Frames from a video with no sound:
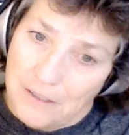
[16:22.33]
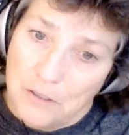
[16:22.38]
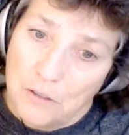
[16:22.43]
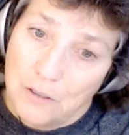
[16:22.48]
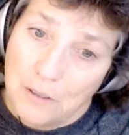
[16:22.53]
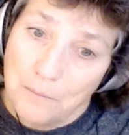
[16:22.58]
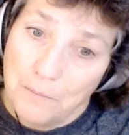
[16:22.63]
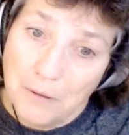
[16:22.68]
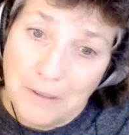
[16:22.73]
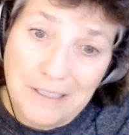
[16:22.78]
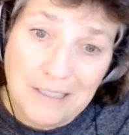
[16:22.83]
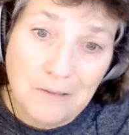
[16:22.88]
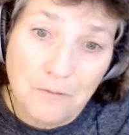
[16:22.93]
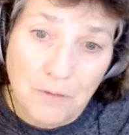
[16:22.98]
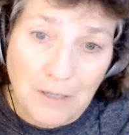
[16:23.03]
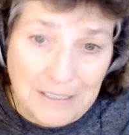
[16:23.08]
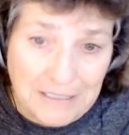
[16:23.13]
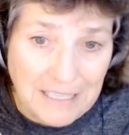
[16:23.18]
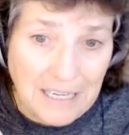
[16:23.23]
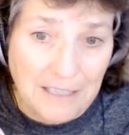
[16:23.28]
You can put
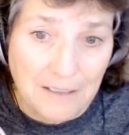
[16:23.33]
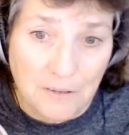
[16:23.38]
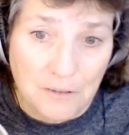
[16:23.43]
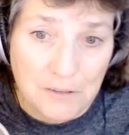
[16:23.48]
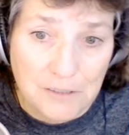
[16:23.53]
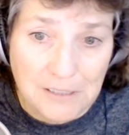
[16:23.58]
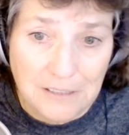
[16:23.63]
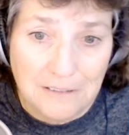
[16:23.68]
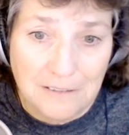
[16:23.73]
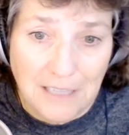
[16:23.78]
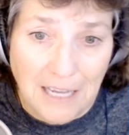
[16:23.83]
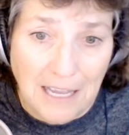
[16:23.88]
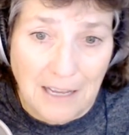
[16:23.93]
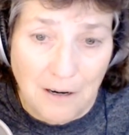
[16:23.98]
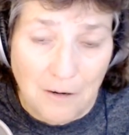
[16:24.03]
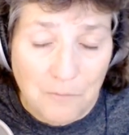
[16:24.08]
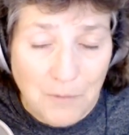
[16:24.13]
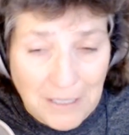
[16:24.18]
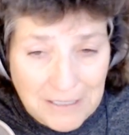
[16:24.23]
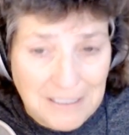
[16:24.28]
in rectangles and
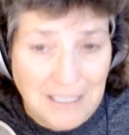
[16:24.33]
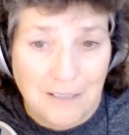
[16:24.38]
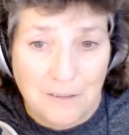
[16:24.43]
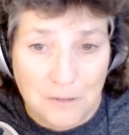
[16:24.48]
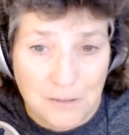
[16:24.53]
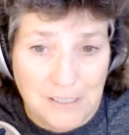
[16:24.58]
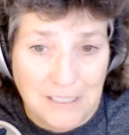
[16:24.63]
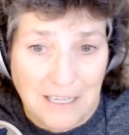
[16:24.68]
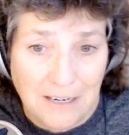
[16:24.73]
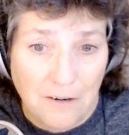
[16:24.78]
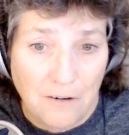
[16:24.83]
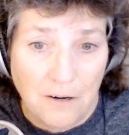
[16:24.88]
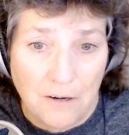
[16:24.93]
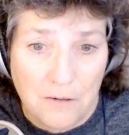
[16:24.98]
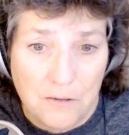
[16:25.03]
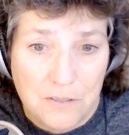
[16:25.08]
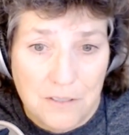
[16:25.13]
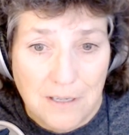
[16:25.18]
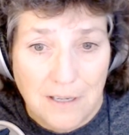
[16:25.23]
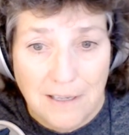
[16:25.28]

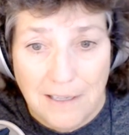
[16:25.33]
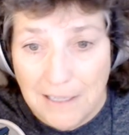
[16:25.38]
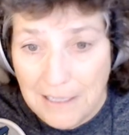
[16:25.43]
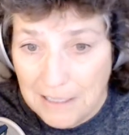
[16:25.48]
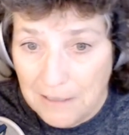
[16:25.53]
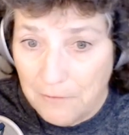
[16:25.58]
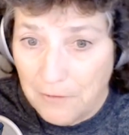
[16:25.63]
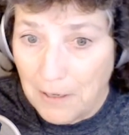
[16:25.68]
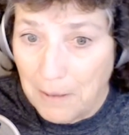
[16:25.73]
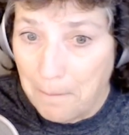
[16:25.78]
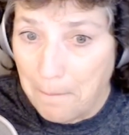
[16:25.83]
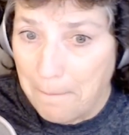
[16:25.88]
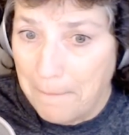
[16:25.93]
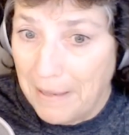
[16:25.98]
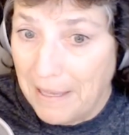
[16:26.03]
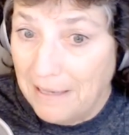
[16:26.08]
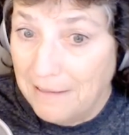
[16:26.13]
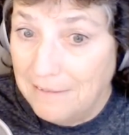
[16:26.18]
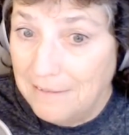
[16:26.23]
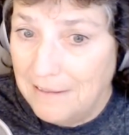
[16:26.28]
arrows, even
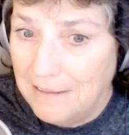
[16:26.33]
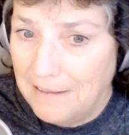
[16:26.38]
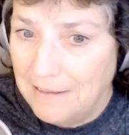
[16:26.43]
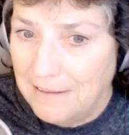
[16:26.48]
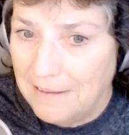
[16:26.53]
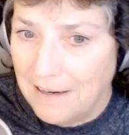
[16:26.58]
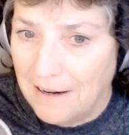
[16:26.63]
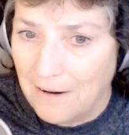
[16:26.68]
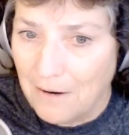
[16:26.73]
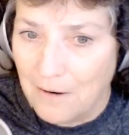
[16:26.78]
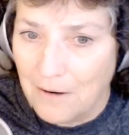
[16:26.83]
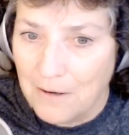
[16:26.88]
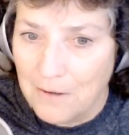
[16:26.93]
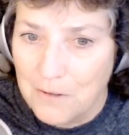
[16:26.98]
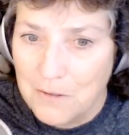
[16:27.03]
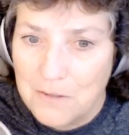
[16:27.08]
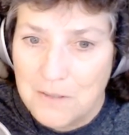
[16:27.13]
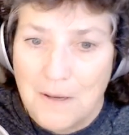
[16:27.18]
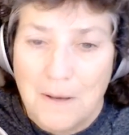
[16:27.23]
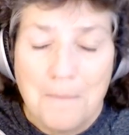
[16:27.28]
bendy
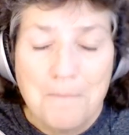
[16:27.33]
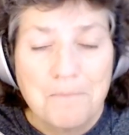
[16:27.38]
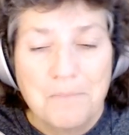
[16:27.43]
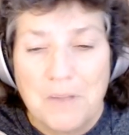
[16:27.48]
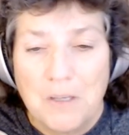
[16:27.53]
arrows.